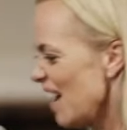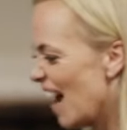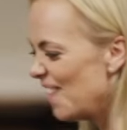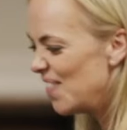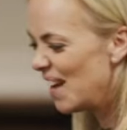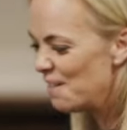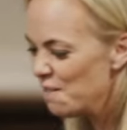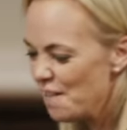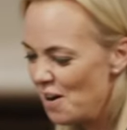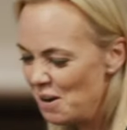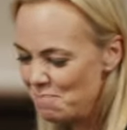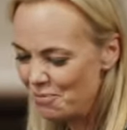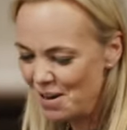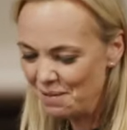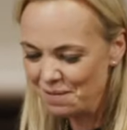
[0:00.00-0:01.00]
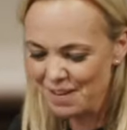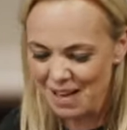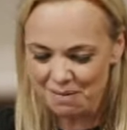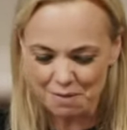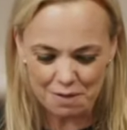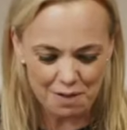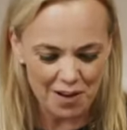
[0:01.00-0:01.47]
And then very briefly
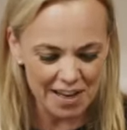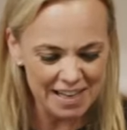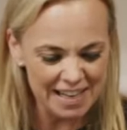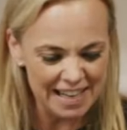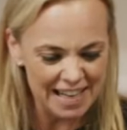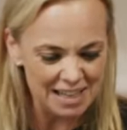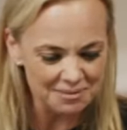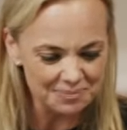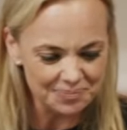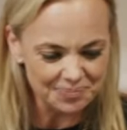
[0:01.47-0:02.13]
and finally,